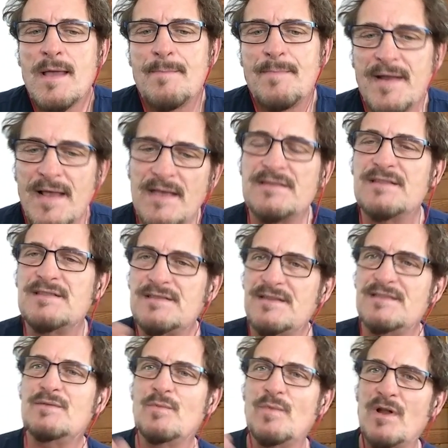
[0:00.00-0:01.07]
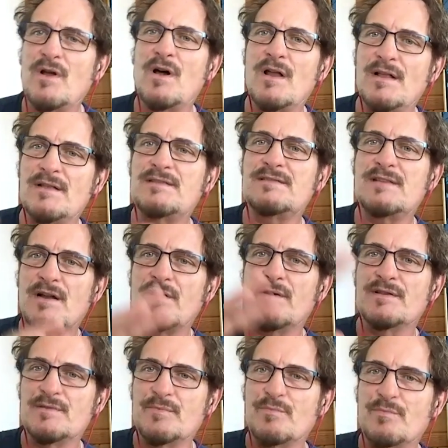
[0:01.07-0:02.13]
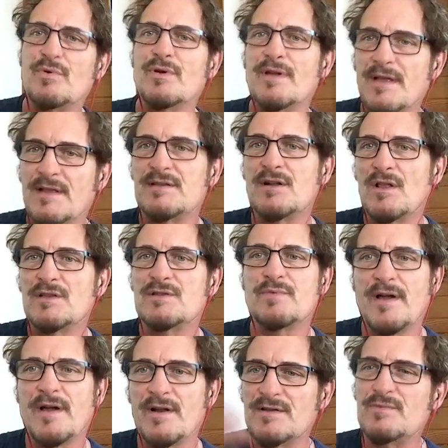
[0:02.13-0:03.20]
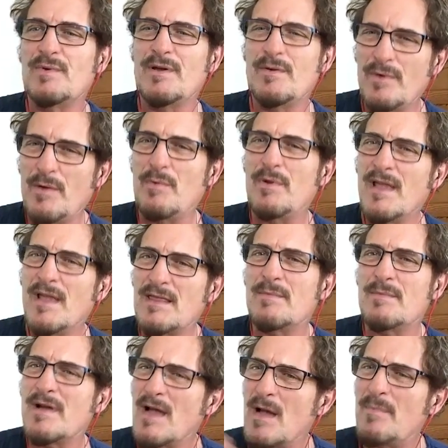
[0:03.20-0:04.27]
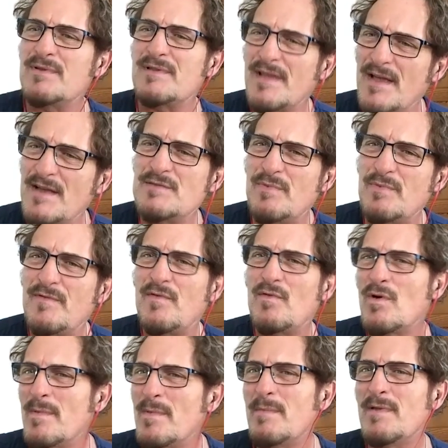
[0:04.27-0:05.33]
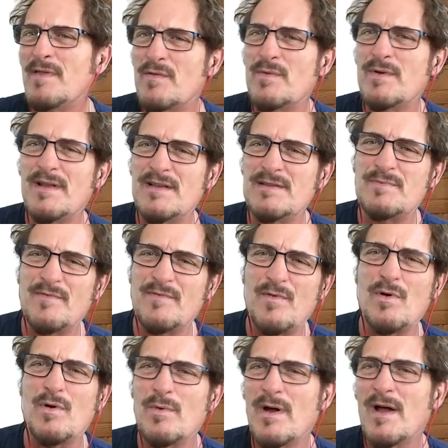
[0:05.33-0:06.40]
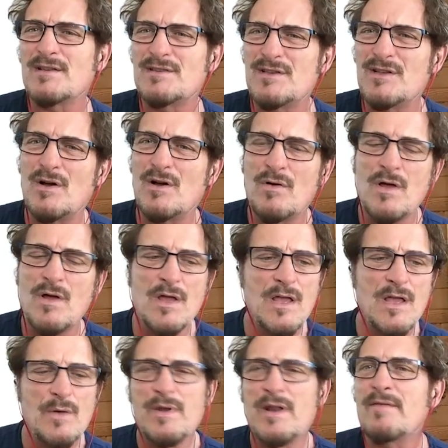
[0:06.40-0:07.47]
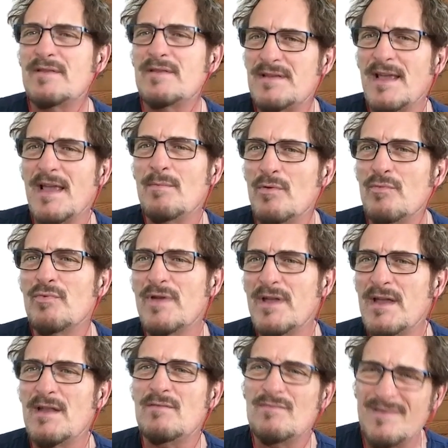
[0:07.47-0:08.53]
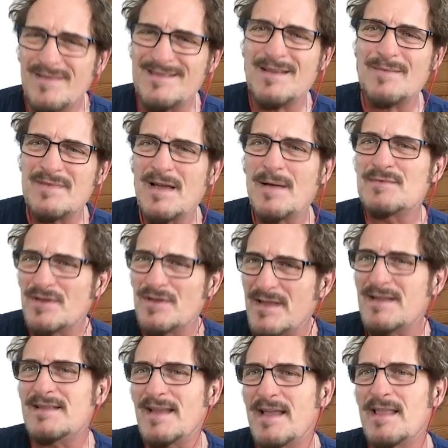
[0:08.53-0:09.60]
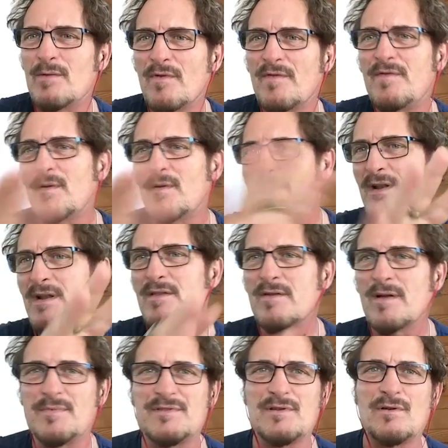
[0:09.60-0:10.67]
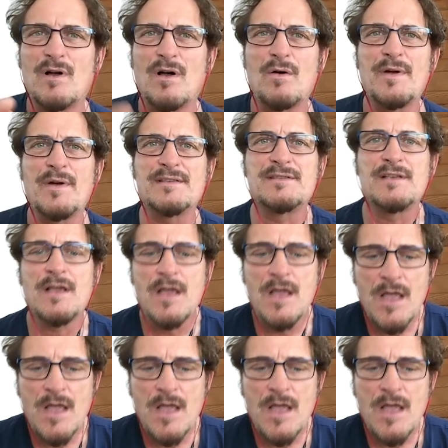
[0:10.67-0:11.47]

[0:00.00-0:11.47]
But as the season went on, and Sutter and his brilliance and all his writers, we would get them a couple days before, maybe 3 days before we're actually, you know, we'd have a table read sometimes on the day that we're filming another episode always.